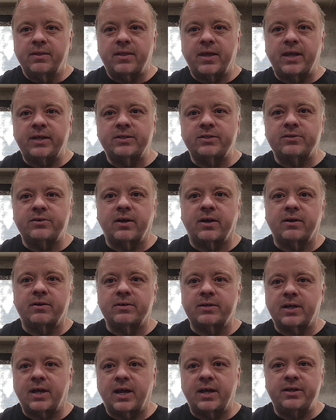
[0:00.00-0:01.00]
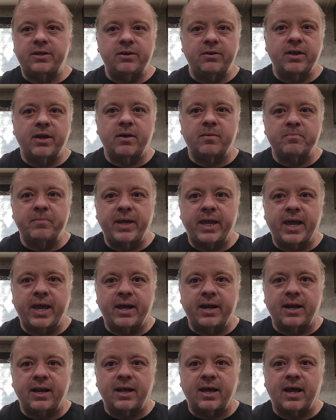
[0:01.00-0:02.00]
Thanks, Trucker Todd, you helped me
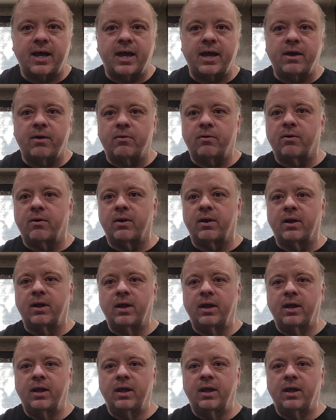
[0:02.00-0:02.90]
out a lot. Or,